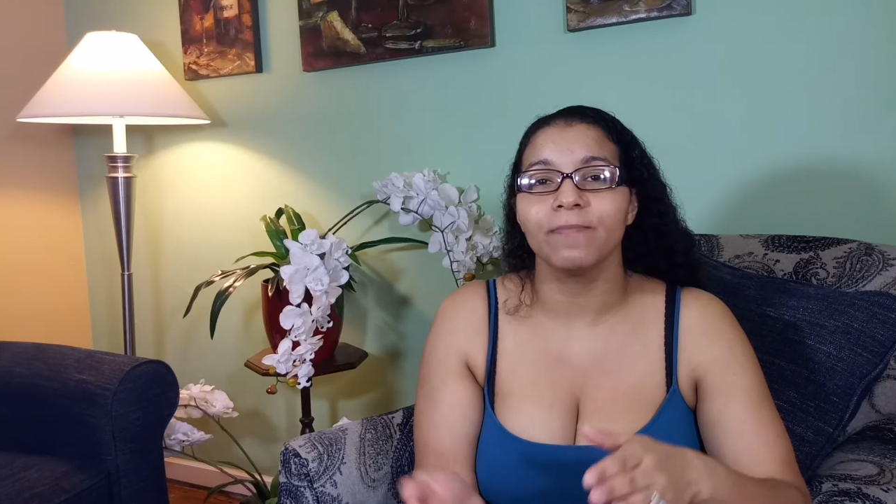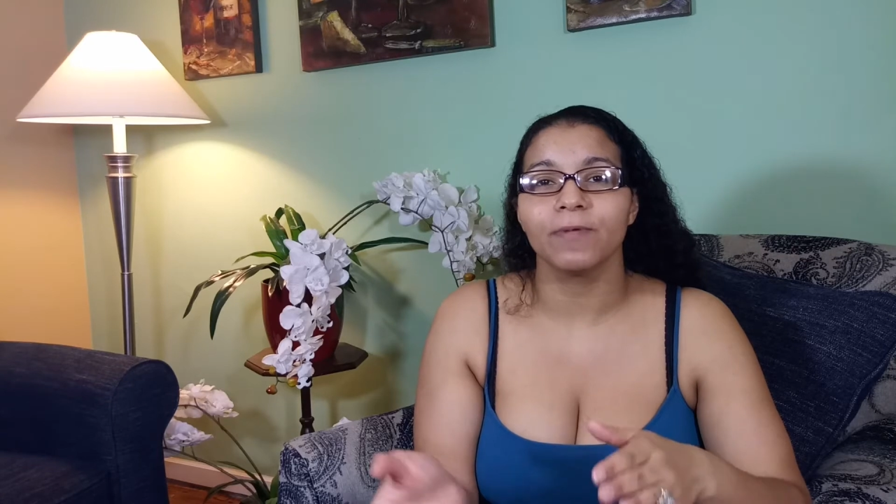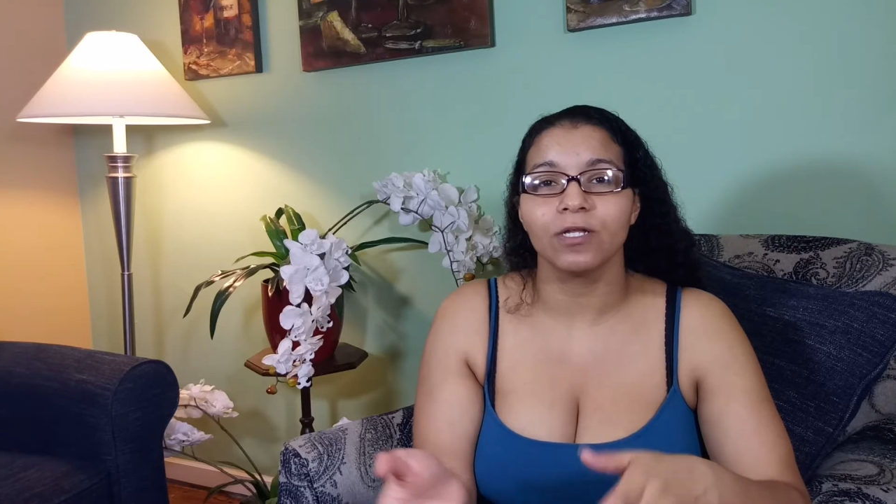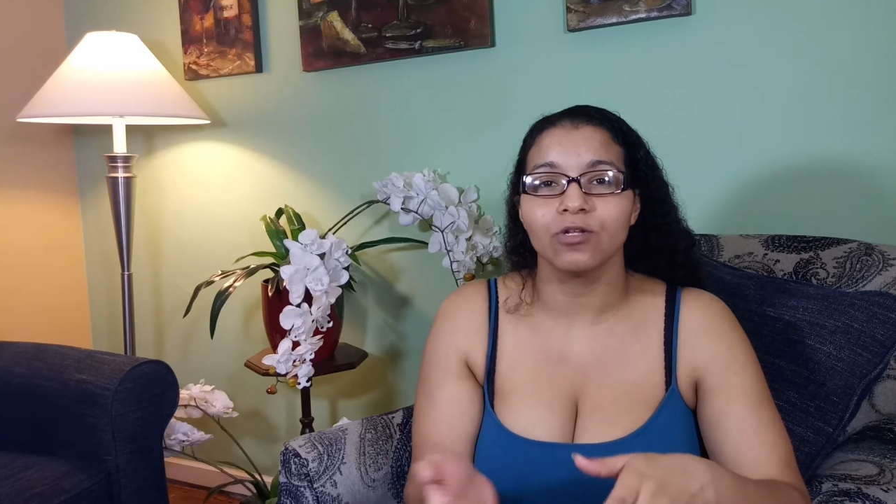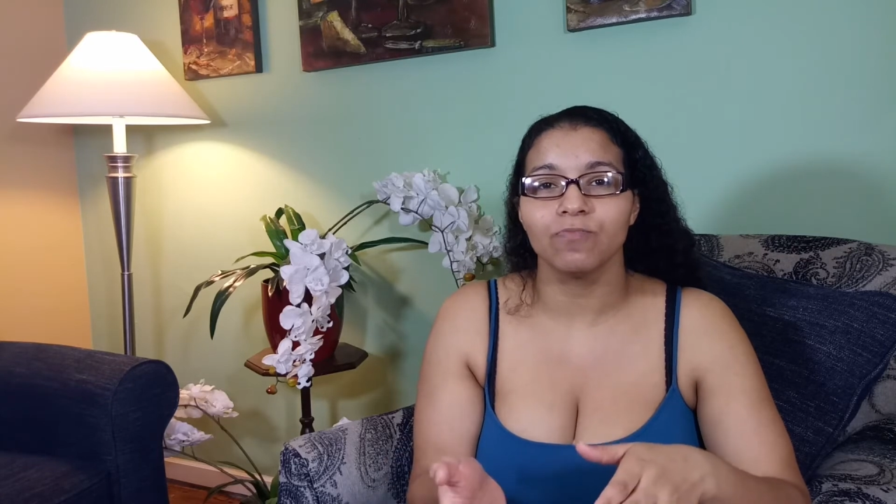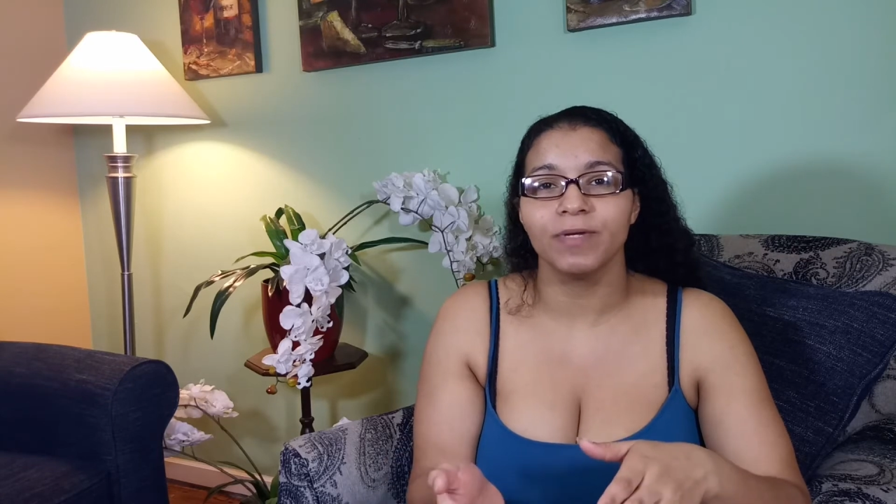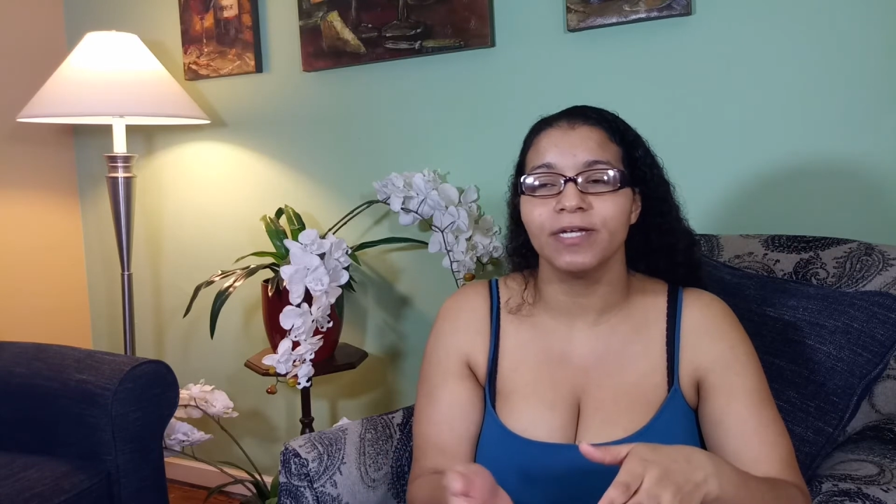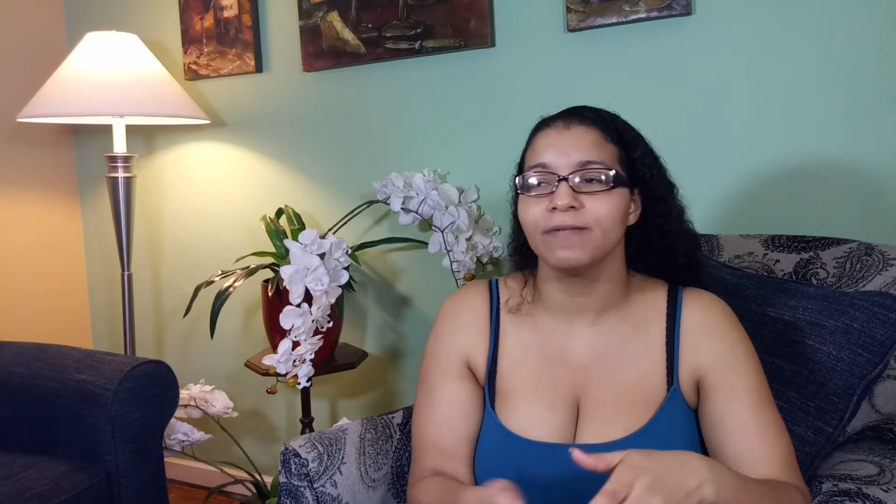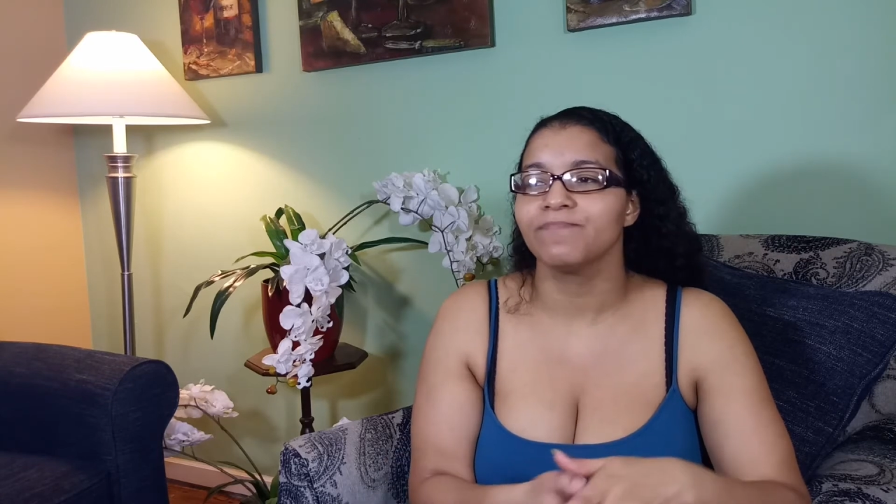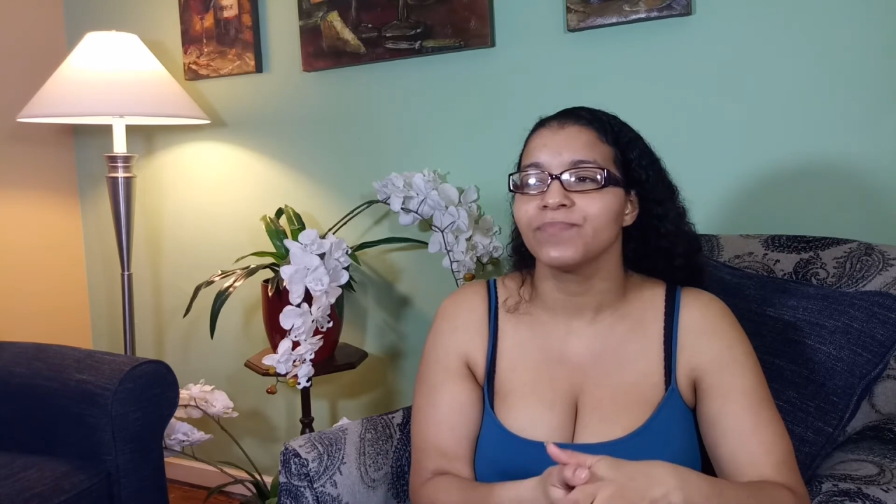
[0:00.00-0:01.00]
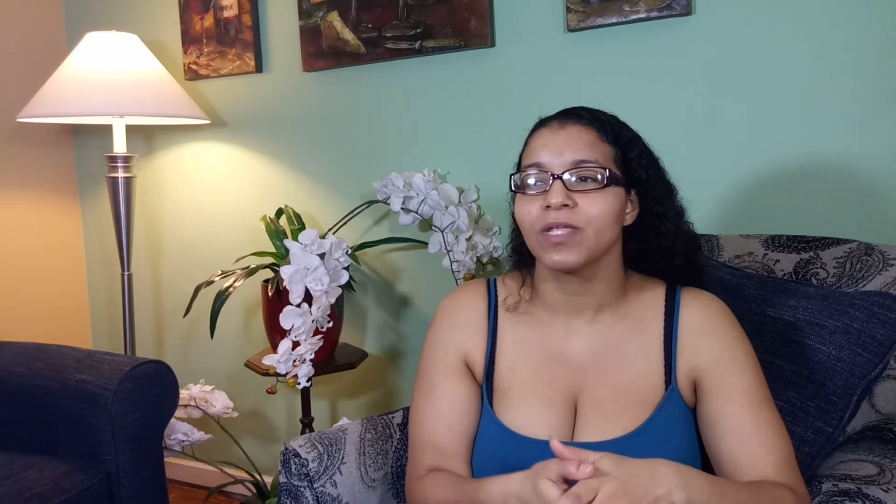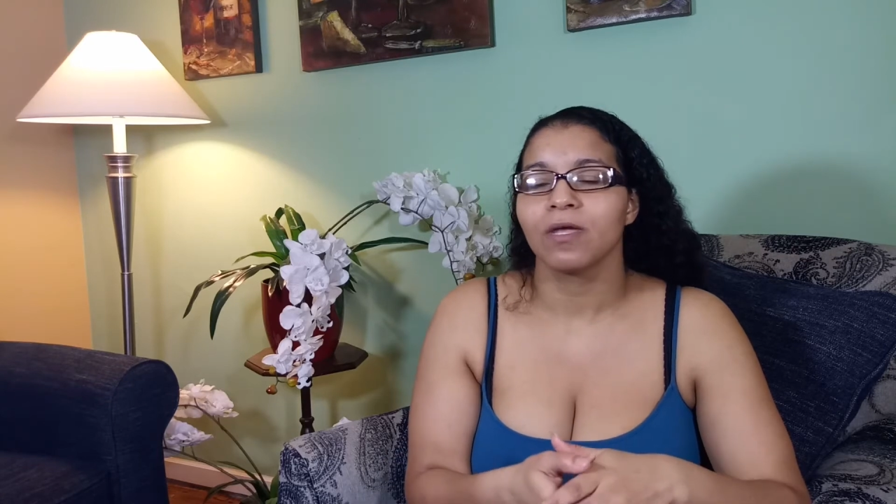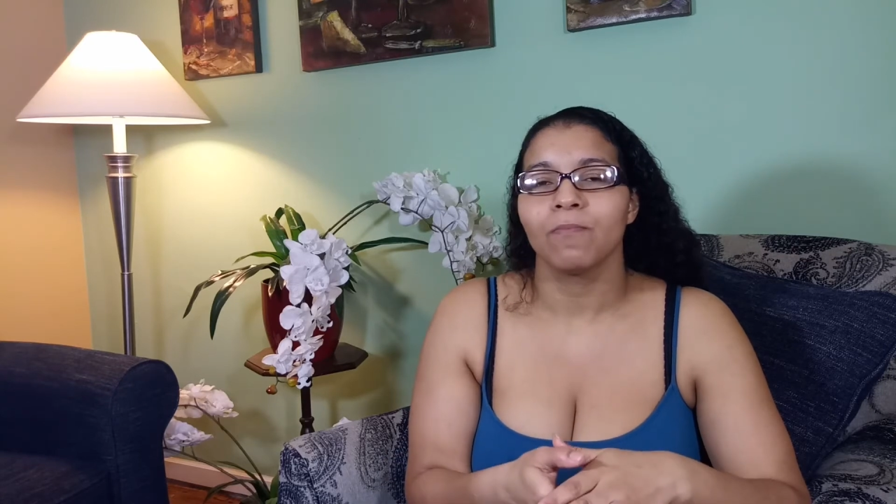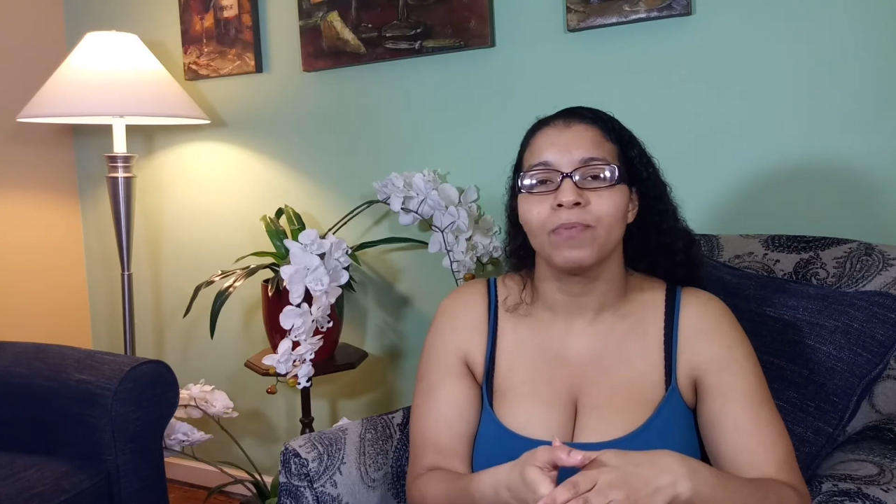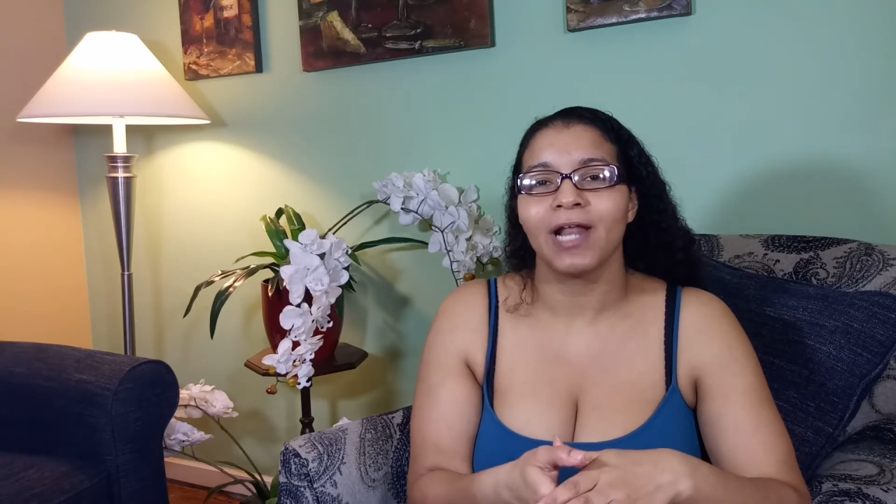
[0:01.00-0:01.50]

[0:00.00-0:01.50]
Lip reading: a little bit. But